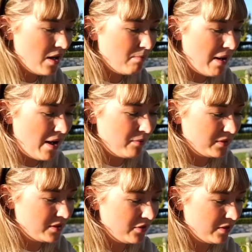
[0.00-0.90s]
Matt
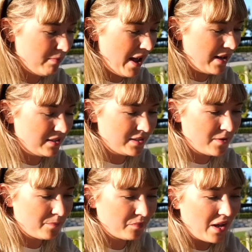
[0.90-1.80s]
was not the best
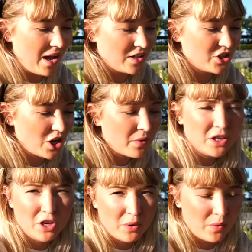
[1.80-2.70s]
at showing
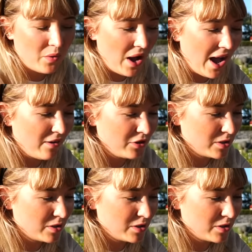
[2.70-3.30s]
you how you're